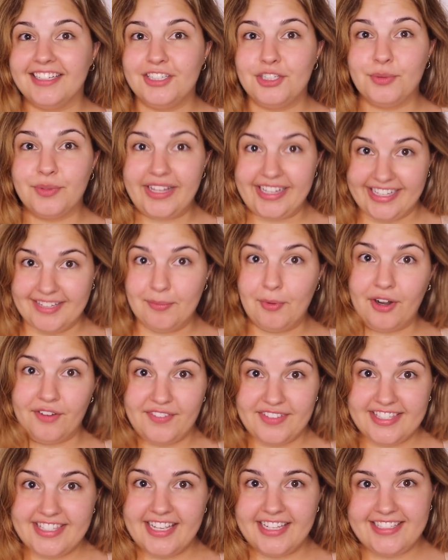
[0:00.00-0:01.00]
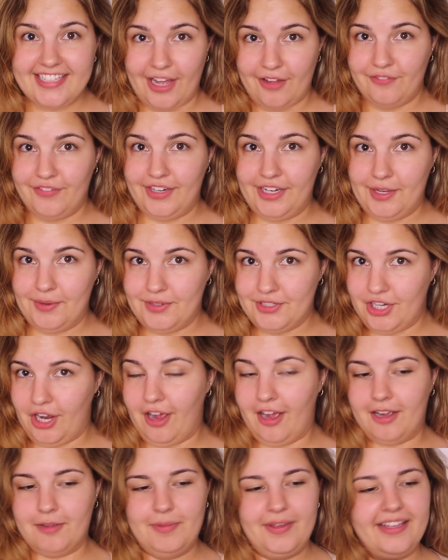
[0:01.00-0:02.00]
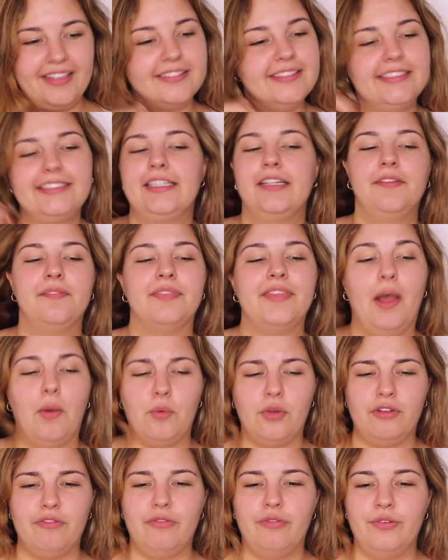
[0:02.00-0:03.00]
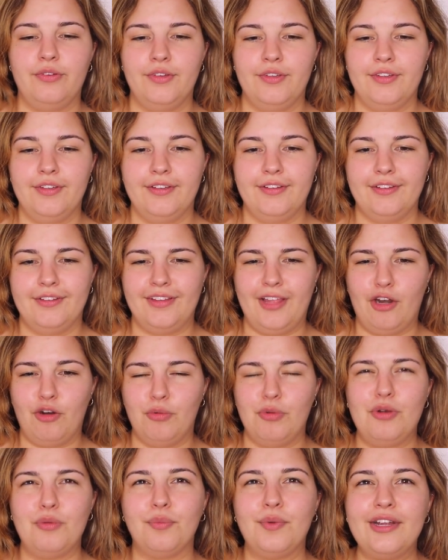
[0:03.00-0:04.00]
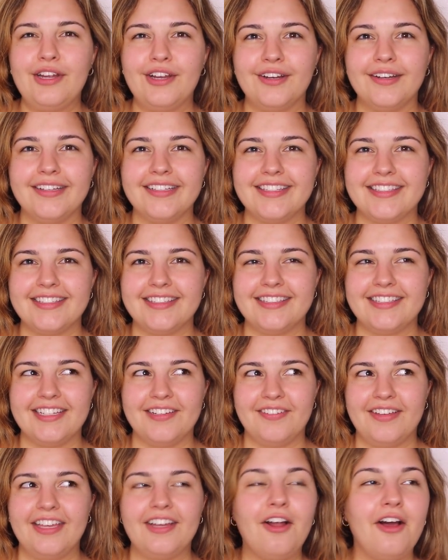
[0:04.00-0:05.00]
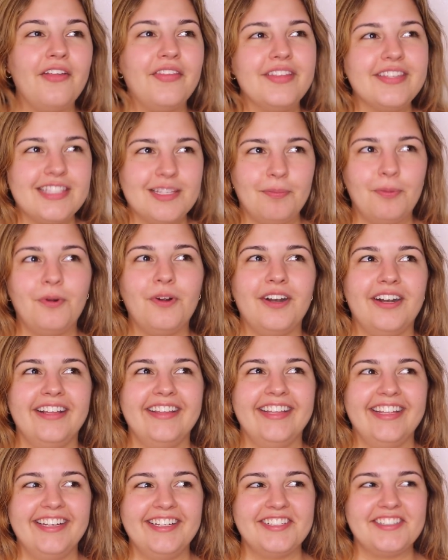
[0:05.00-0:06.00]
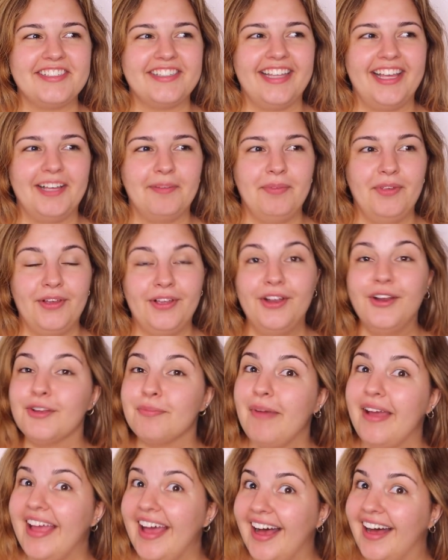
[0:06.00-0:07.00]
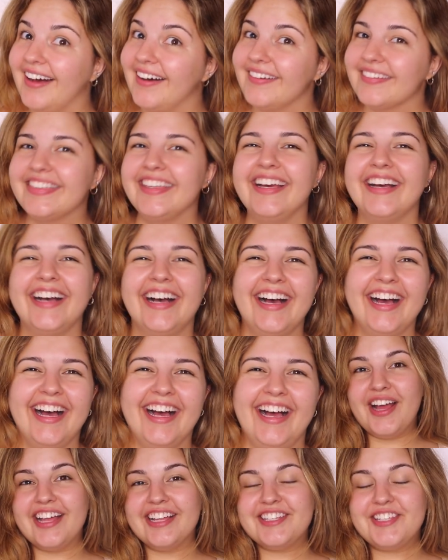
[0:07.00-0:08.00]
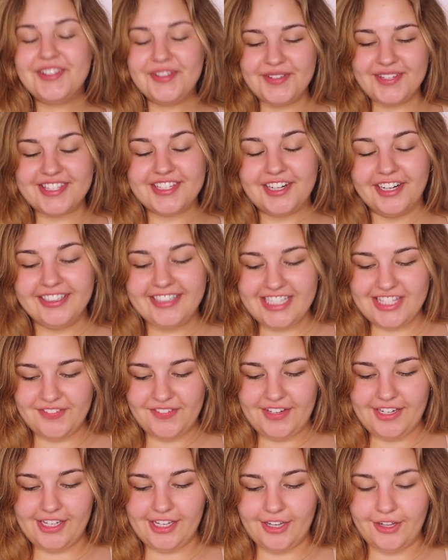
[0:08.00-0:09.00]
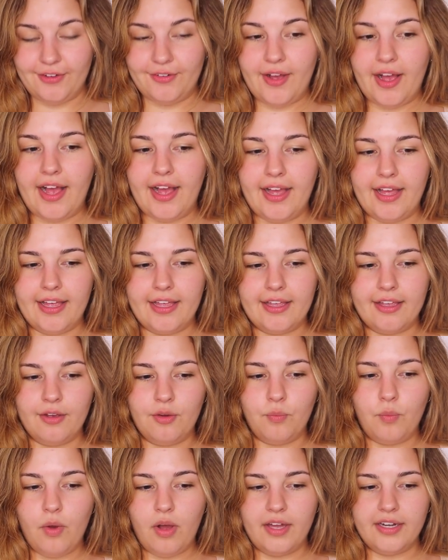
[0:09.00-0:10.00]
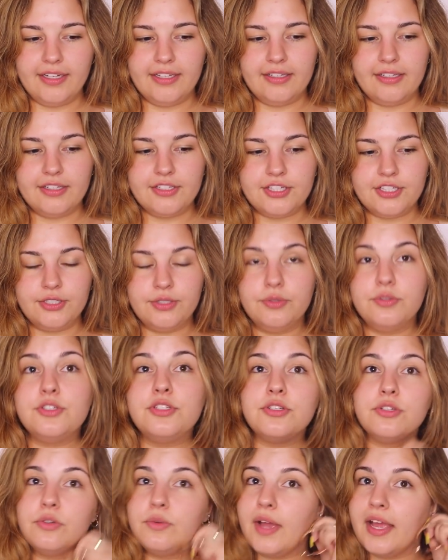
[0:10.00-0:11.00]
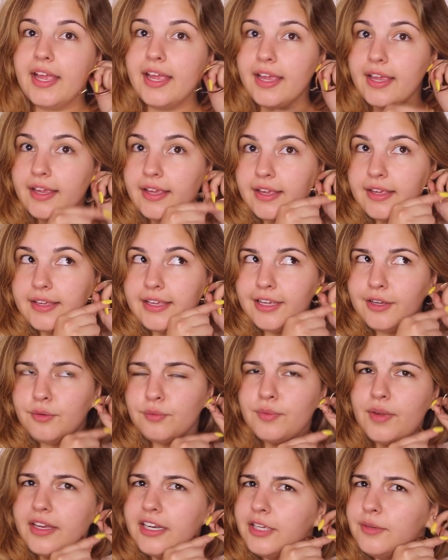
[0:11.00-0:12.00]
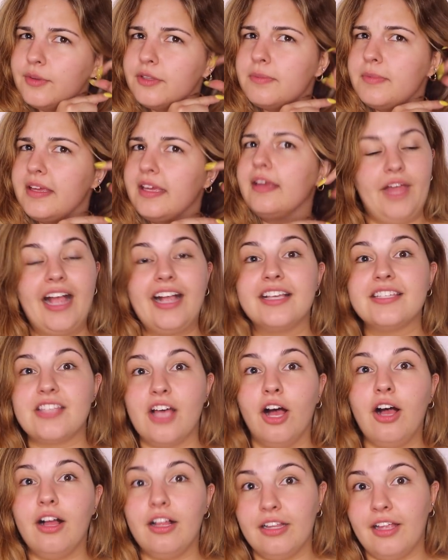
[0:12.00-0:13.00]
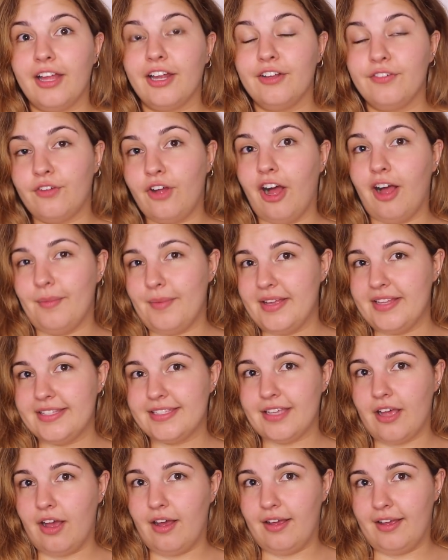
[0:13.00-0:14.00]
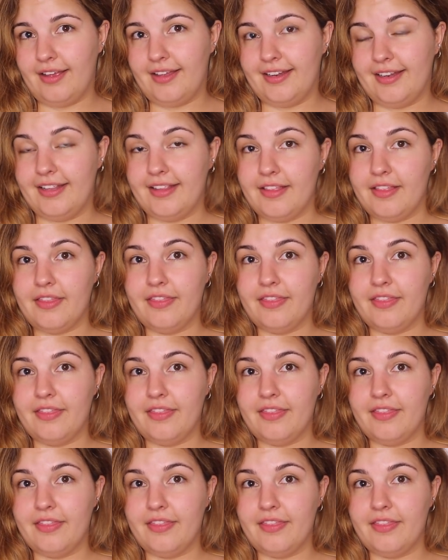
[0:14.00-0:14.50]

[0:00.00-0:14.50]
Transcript: do like a more of a sit down video and talk, because that would have been weird to get all this support and then just like be like, here's my house. To start this video, I wanted to do a get ready with me. I saw a lot of comments on